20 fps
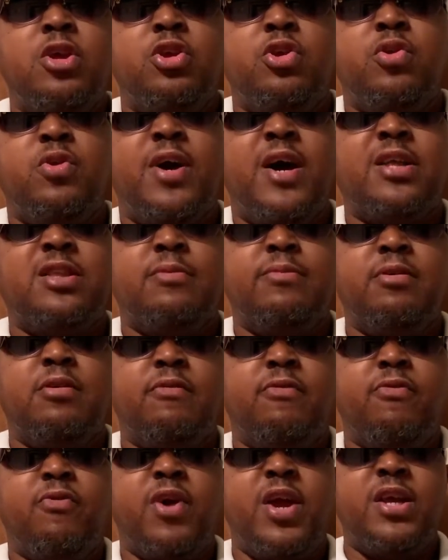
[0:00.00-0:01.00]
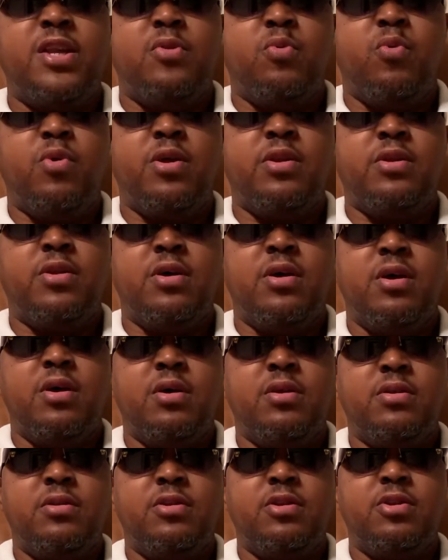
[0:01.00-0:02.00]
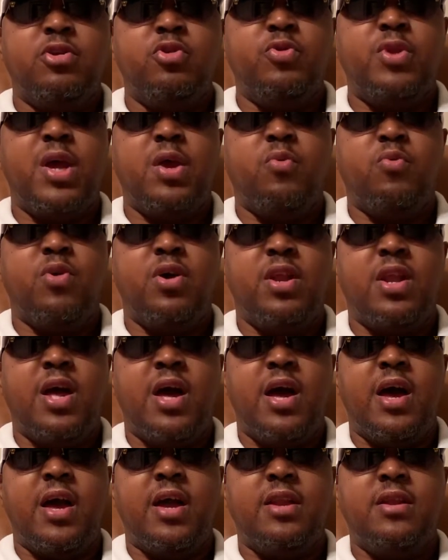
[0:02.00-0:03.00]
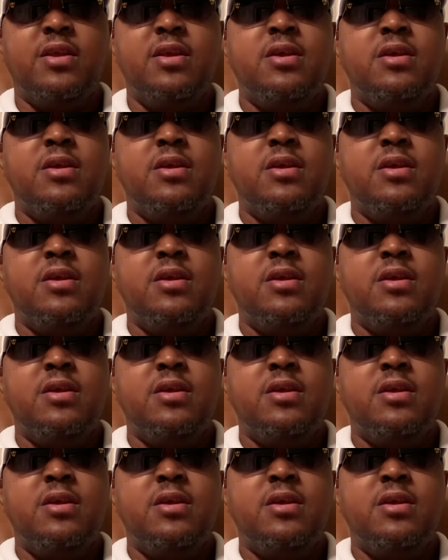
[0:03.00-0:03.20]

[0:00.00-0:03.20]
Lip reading: You don't have to be afraid to do that run line,